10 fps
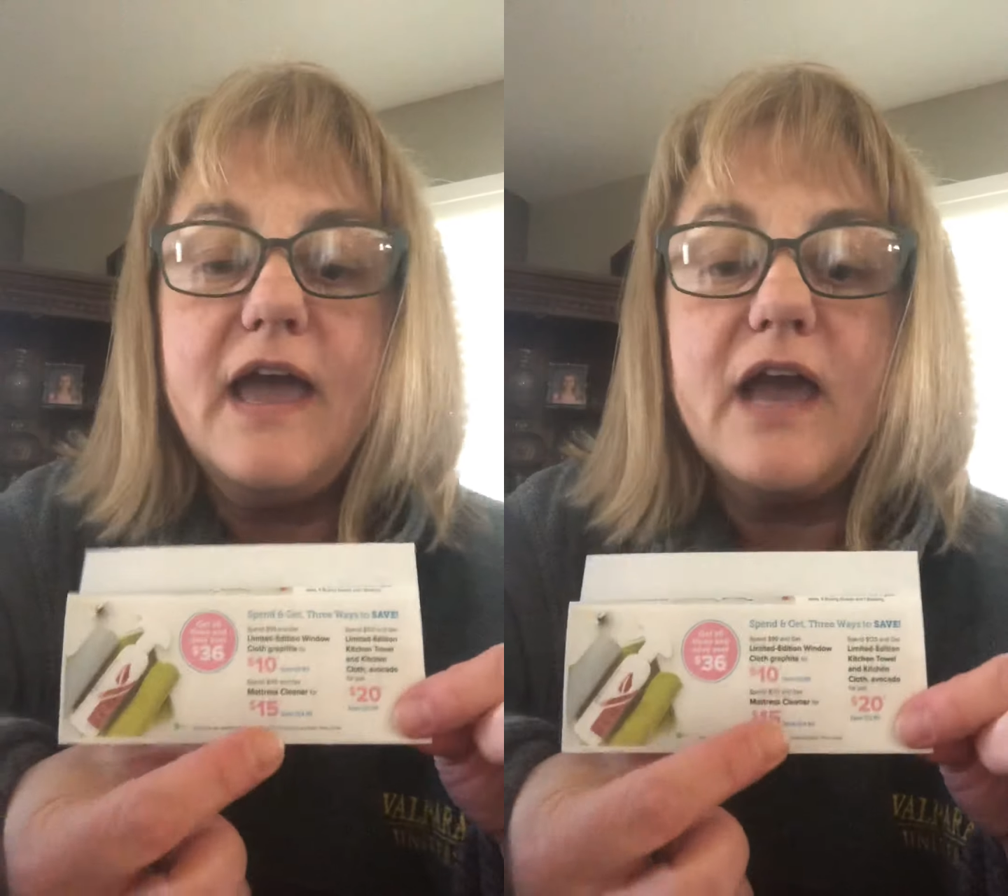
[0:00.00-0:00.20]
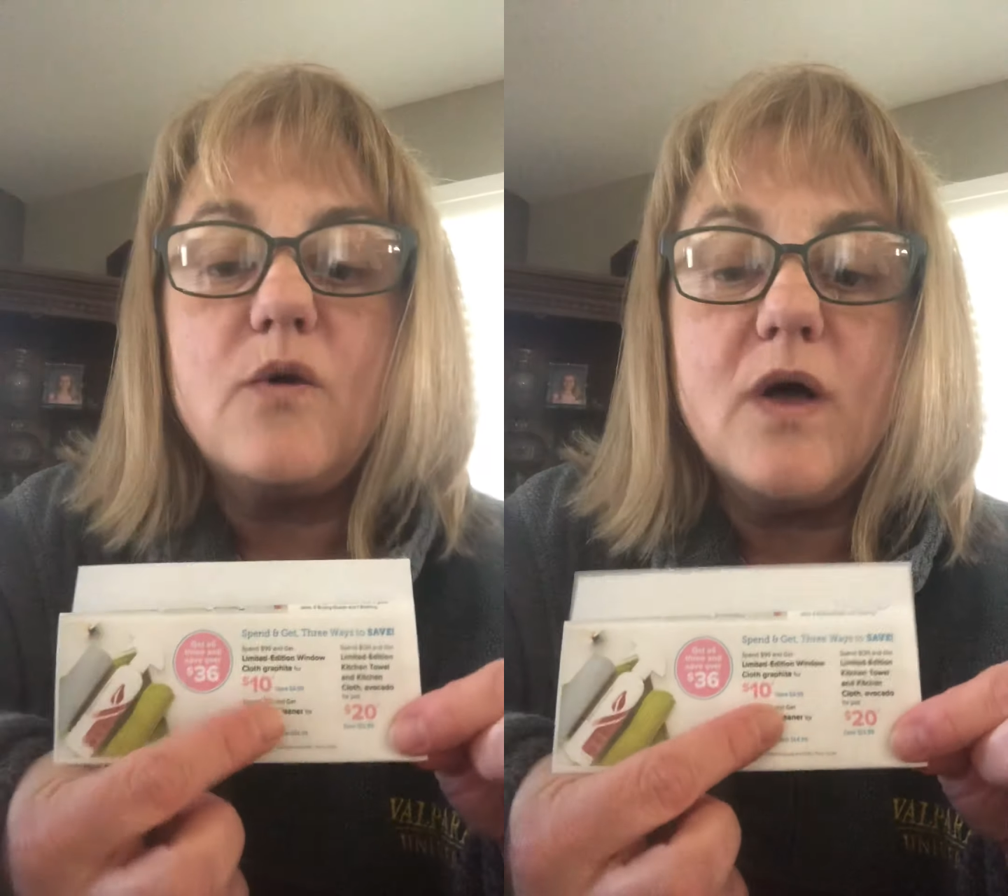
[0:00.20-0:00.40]

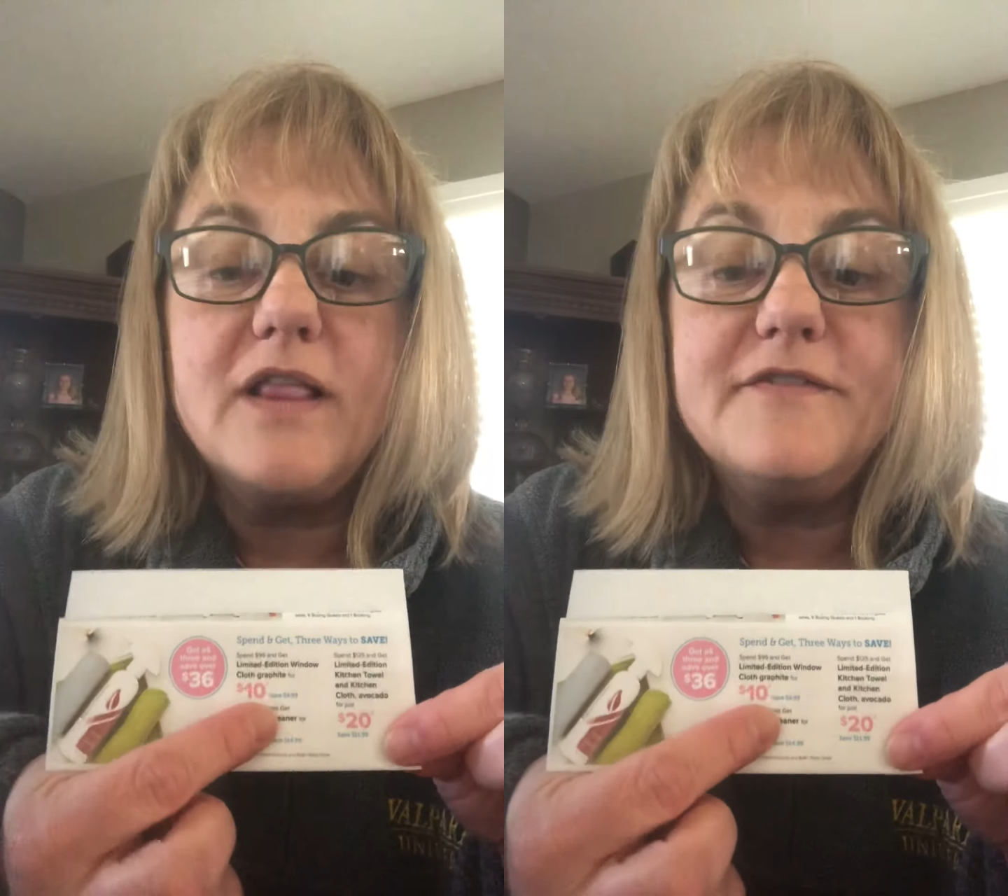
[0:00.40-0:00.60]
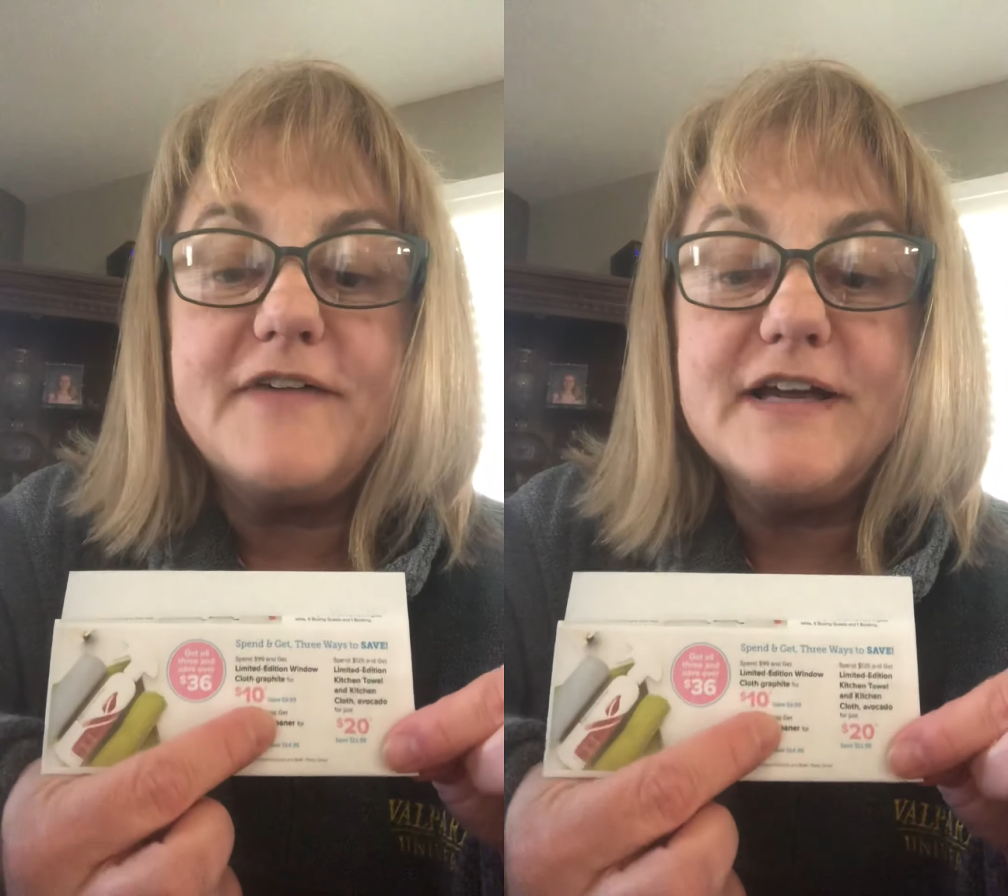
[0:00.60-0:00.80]
It
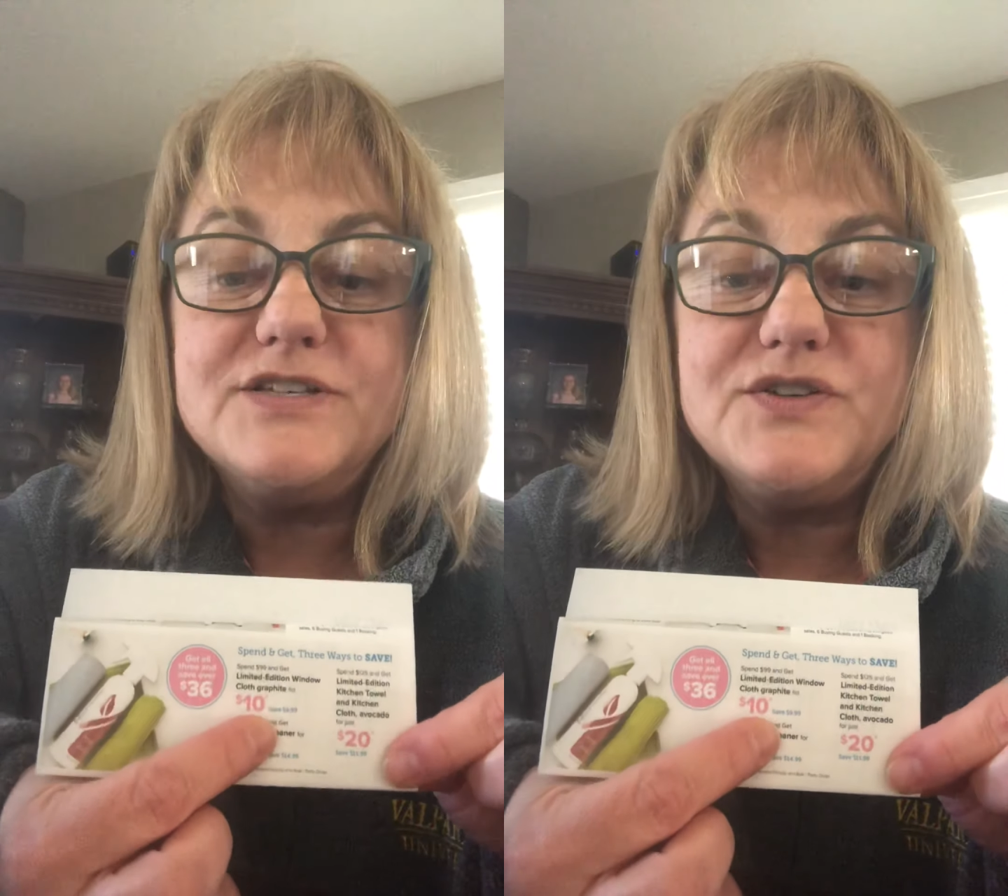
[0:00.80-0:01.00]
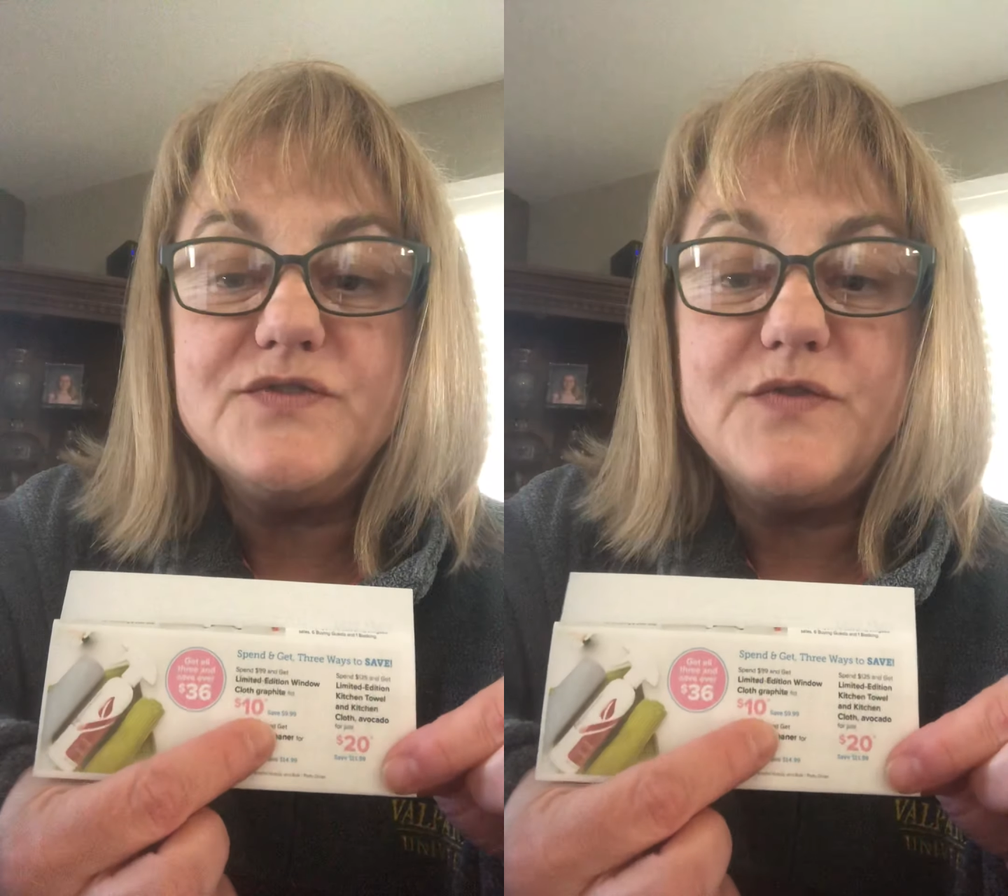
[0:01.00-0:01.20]

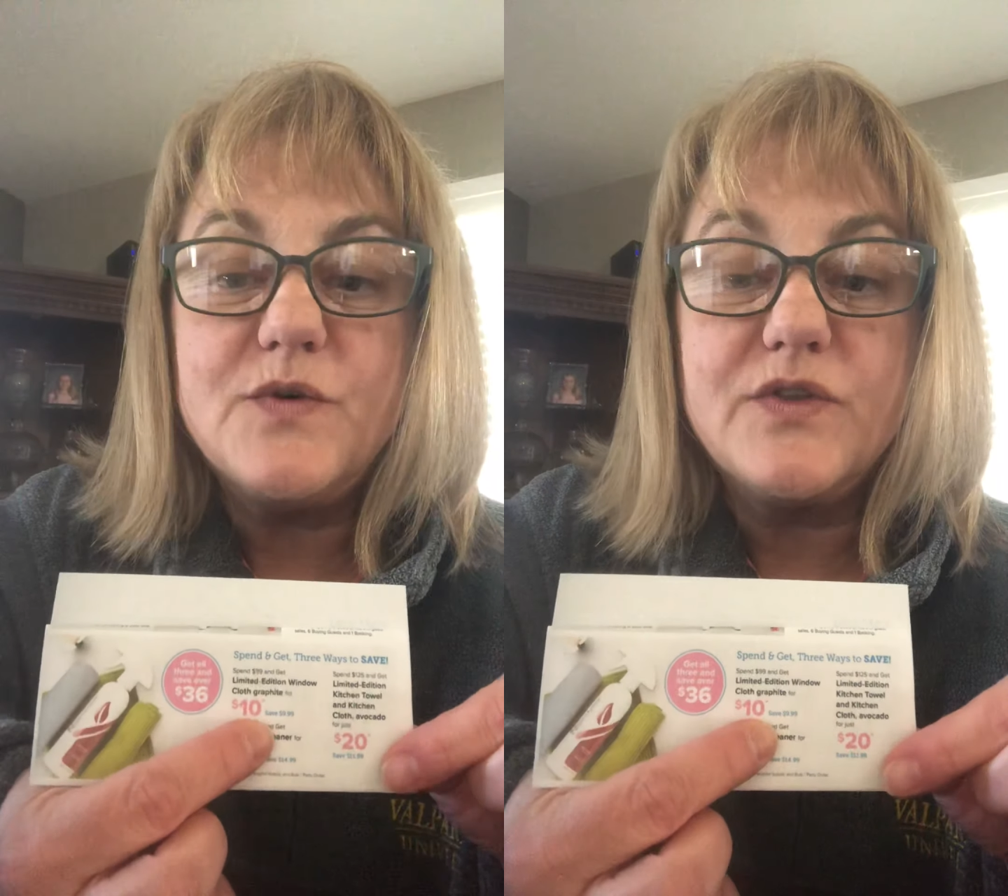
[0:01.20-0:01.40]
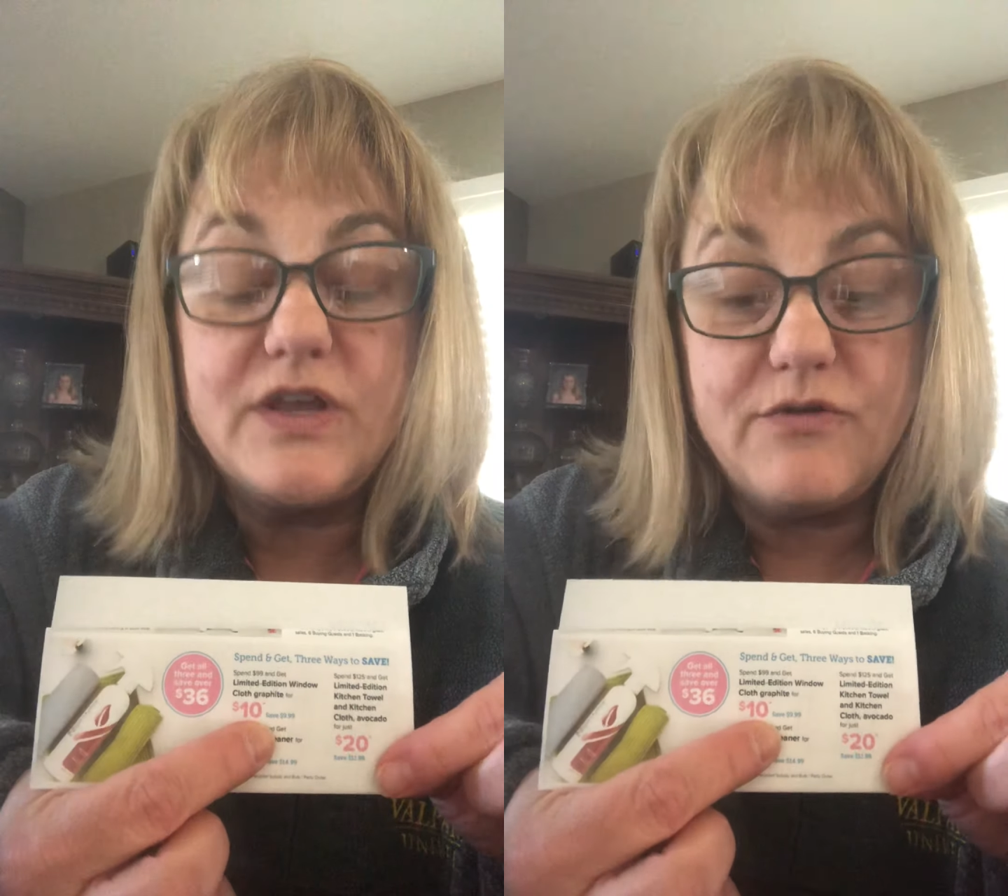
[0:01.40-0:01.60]
qualifies you for the